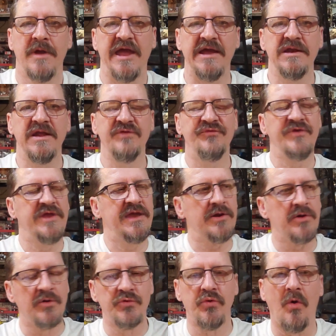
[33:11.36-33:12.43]
He needs to
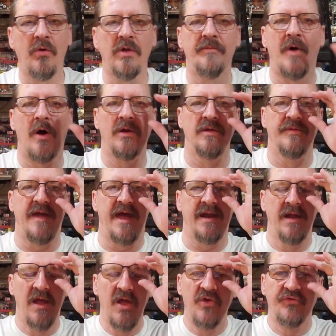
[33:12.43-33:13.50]
get control of all of that
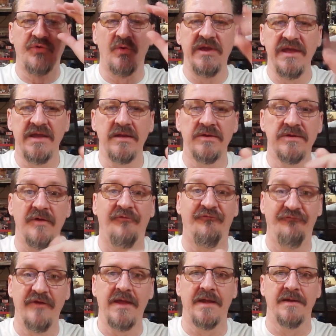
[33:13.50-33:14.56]
so he can
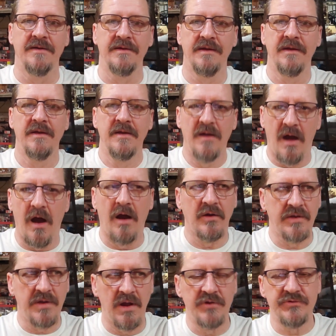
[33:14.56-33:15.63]
defend
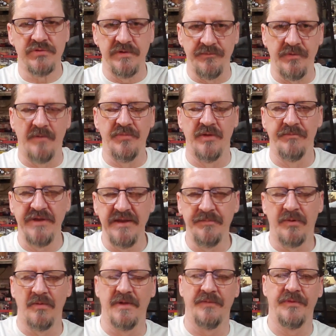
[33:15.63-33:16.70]
our country from the
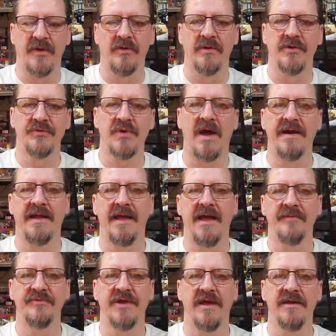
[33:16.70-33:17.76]
people that they're going to try to
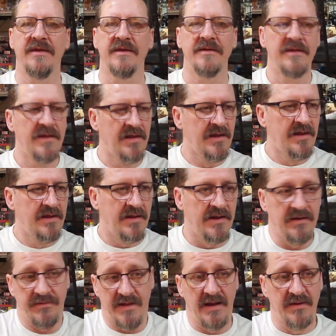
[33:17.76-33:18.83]
have take it.
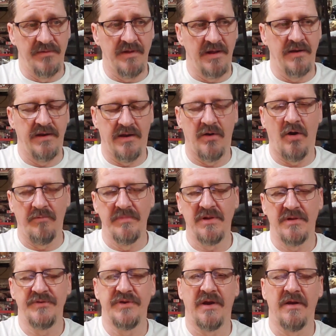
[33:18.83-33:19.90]
And, and, and, and our
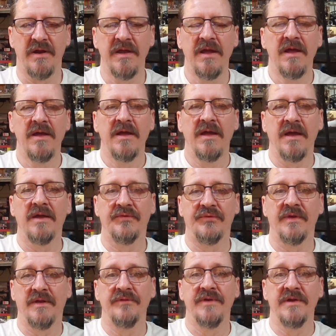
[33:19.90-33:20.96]
military
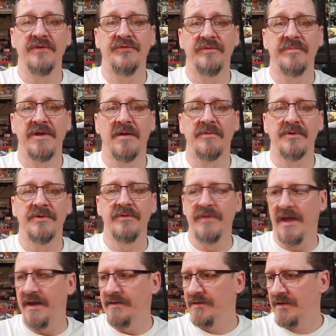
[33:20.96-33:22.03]
is, it needs to be able to do
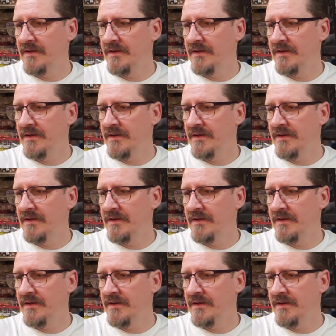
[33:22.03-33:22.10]
that.